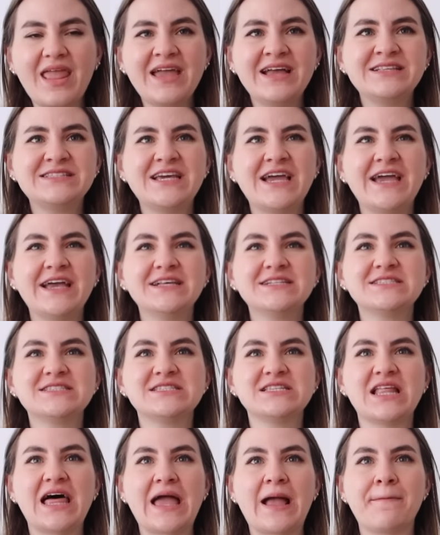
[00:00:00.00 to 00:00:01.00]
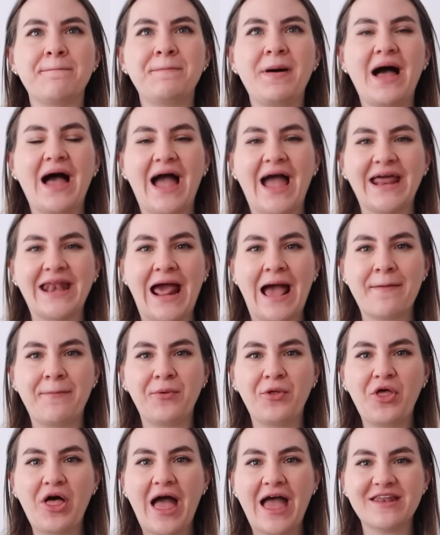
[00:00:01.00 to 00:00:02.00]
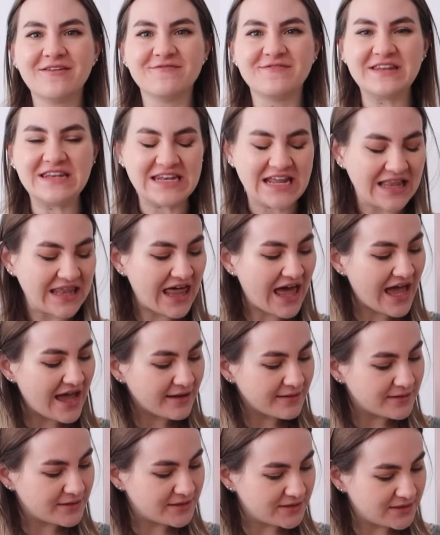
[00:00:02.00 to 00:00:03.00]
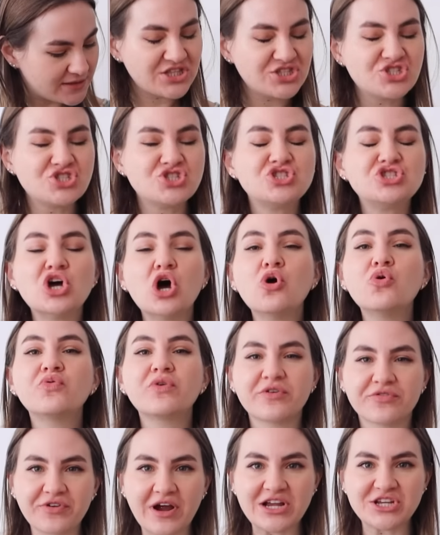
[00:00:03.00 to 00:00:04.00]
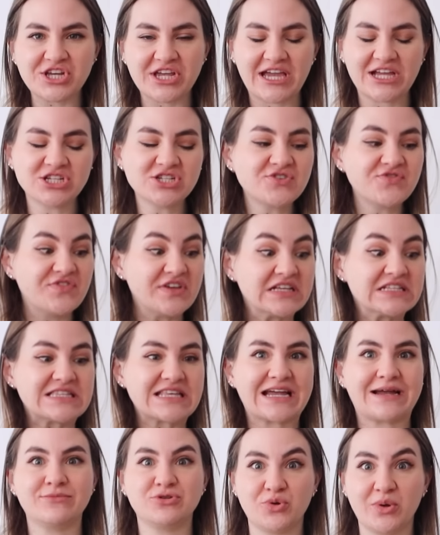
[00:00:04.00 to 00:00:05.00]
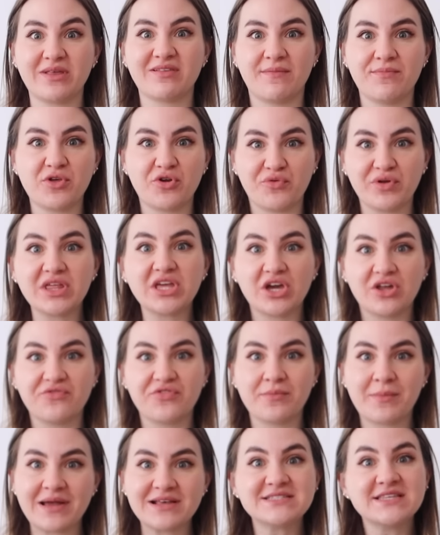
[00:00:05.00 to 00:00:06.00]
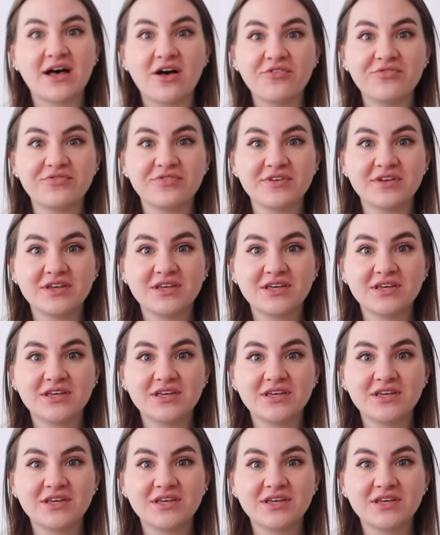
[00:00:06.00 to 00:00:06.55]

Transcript: It tastes like pineapple and vanilla. It's so refreshing. It just feels like I'm doing something really good for myself.